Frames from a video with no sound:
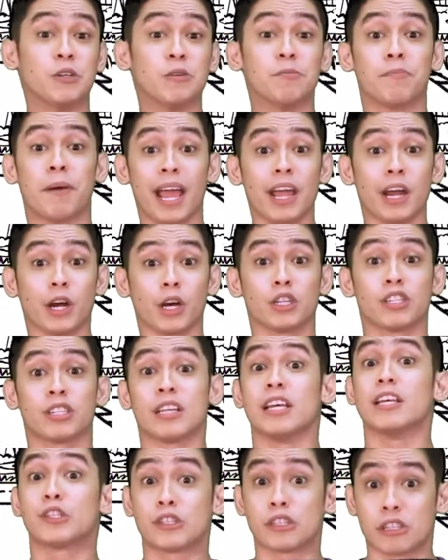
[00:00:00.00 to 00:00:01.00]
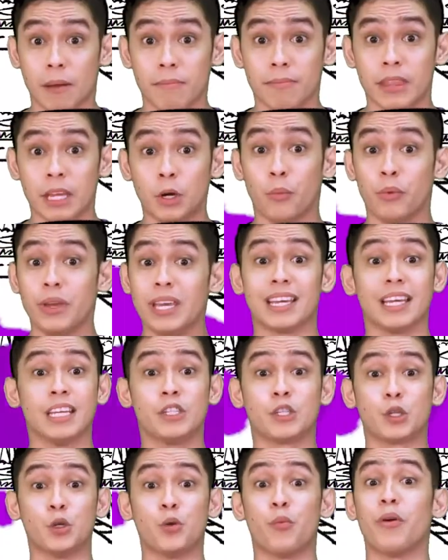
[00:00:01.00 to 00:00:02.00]
pairs is something we can
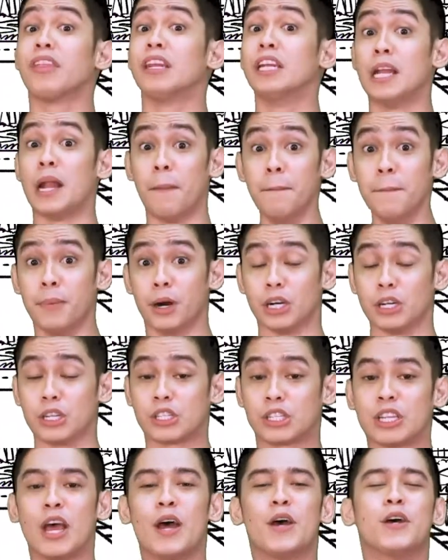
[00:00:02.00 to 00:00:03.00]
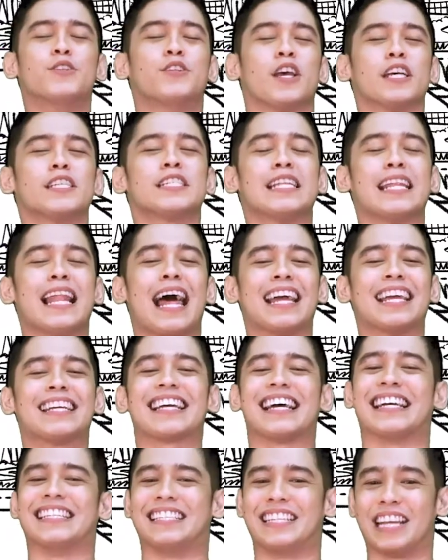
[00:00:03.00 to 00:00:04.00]
do with numbers, just like
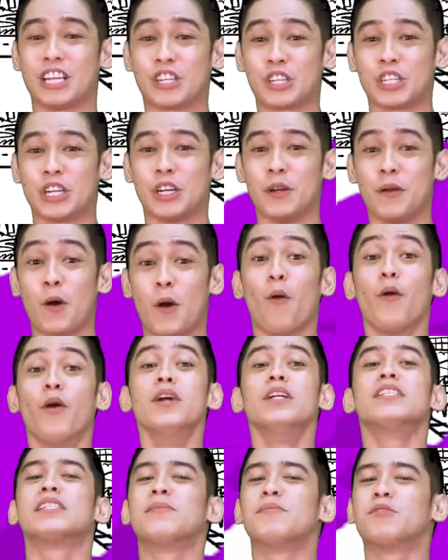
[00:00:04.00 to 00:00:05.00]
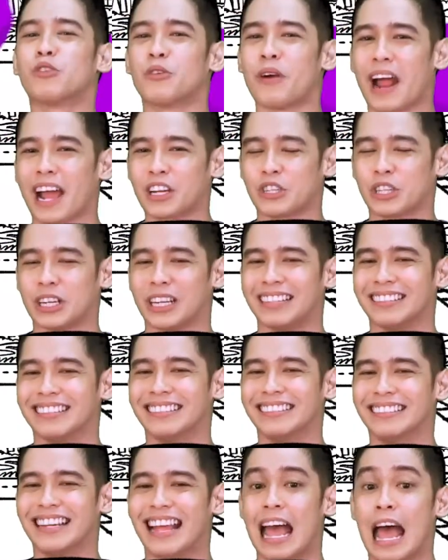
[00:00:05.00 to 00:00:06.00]
addition or subtraction.
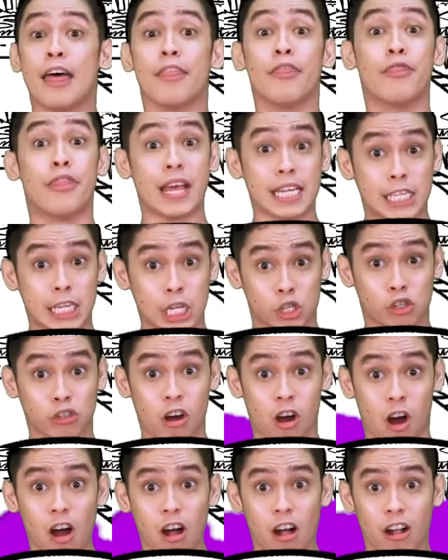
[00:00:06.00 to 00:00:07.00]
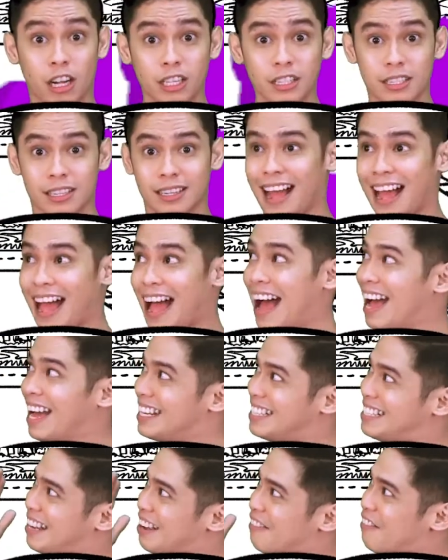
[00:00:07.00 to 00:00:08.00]
This is called
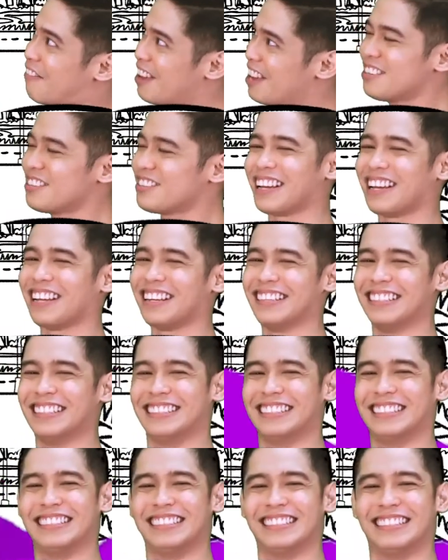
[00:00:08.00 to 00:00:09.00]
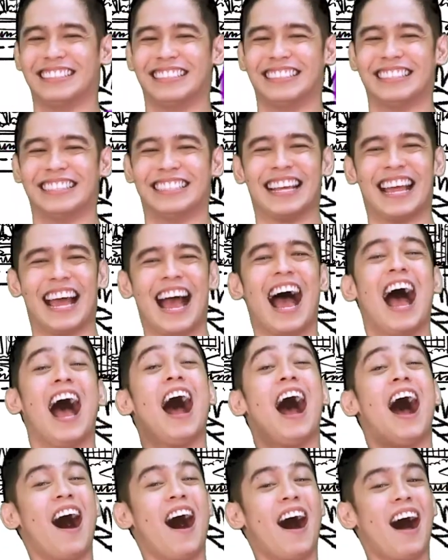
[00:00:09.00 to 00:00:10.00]
division.
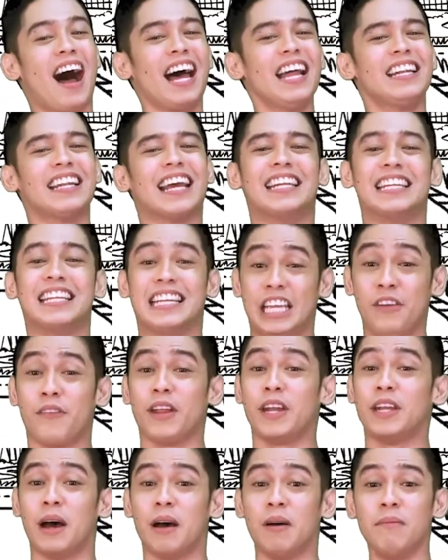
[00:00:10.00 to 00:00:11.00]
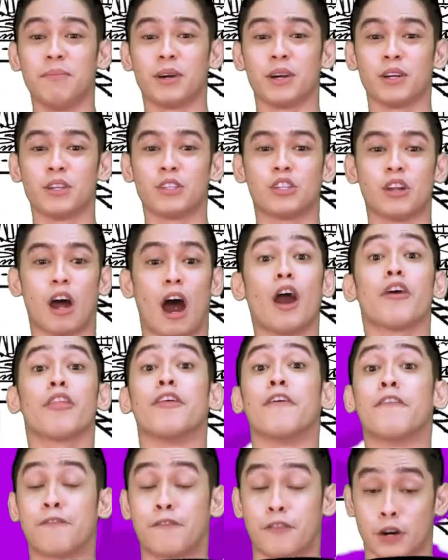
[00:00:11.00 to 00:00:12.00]
Odd and even numbers are the
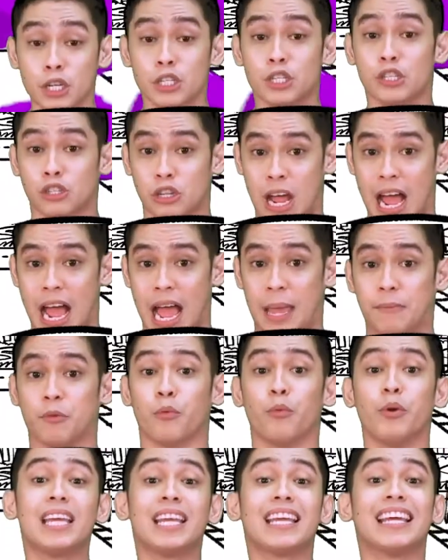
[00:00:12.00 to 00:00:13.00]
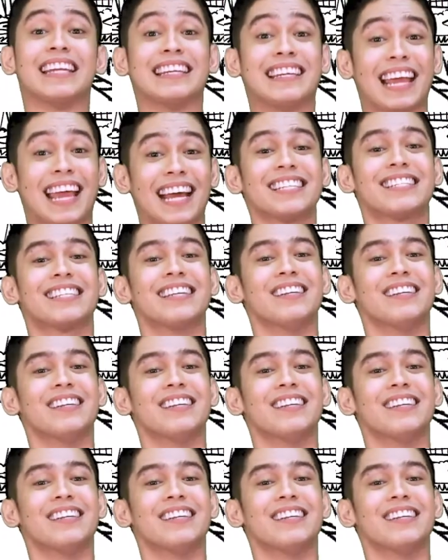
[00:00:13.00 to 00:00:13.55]
first time we can get to